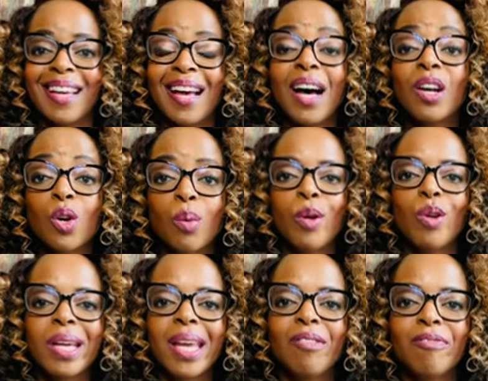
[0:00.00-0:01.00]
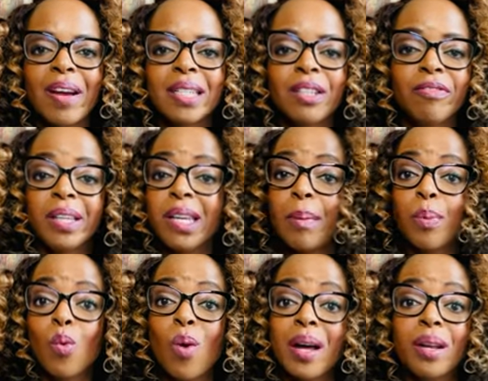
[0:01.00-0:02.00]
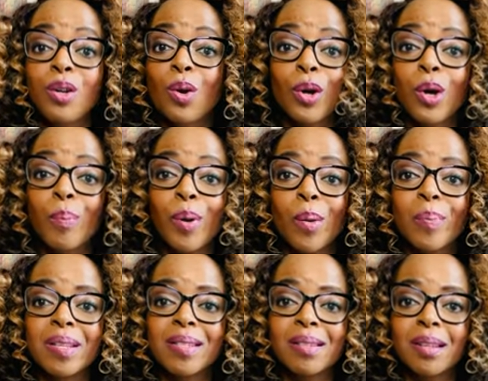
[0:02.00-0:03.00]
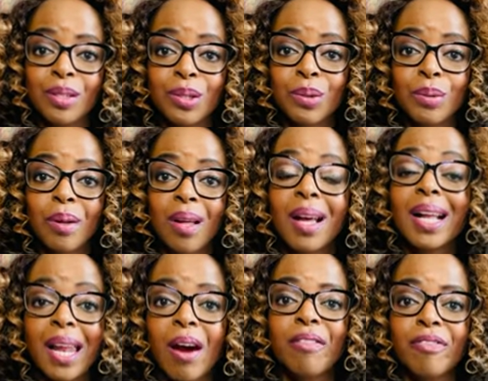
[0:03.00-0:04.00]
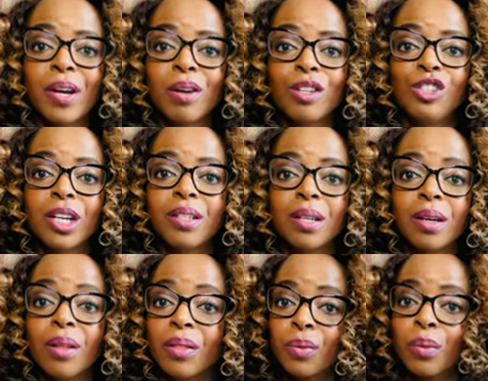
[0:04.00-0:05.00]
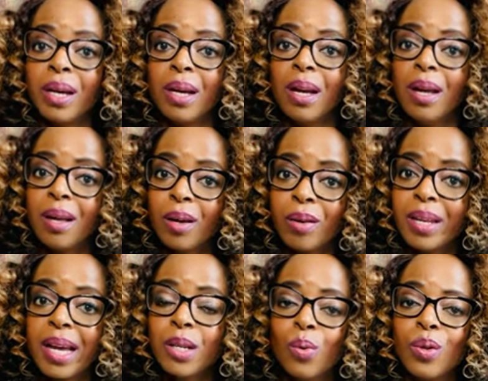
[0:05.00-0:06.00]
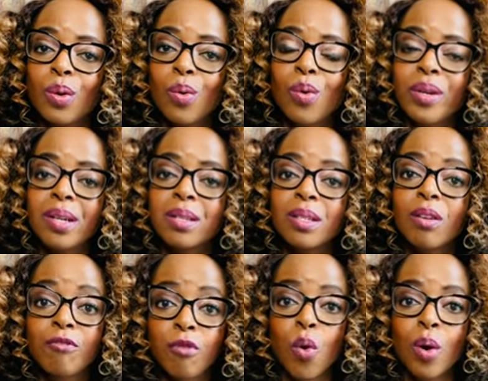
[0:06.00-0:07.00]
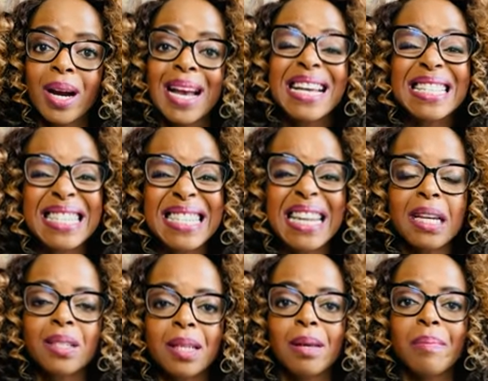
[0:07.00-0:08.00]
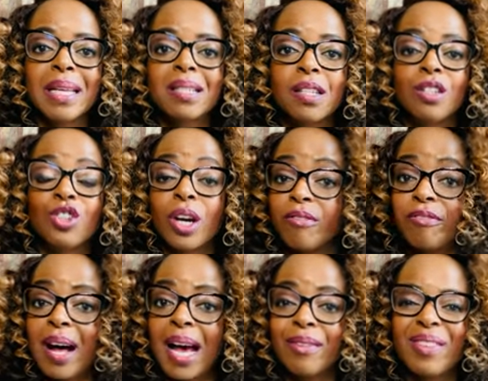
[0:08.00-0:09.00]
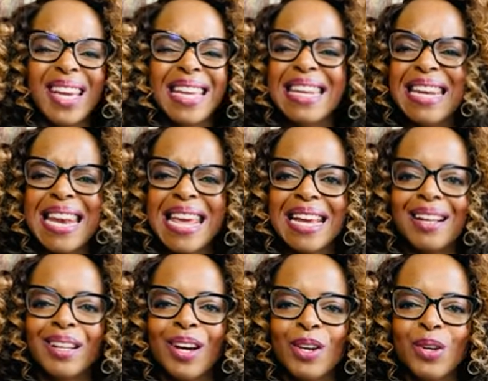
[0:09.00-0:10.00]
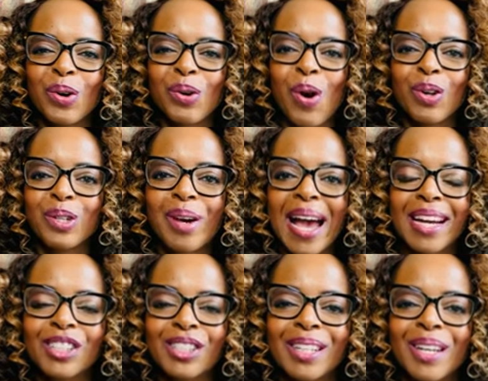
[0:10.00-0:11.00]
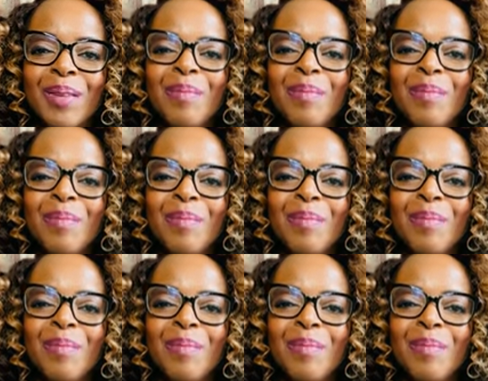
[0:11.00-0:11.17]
How to communicate effectively. Number one, know your purpose. 2, clarify your agenda. 3, connect with your audience. 4, stick to the message. And 5, nail your call to action.